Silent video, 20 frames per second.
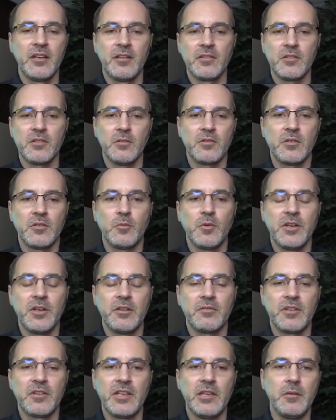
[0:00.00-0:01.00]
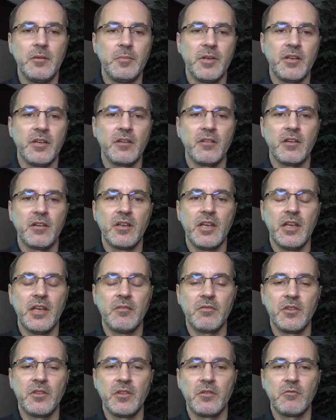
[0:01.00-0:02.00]
So it's a way of keeping
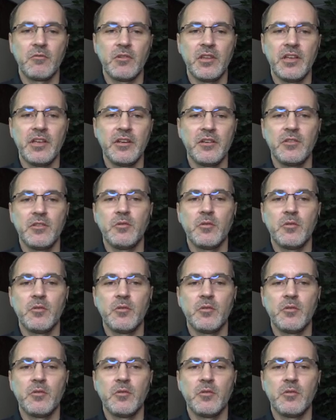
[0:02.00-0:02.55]
everything related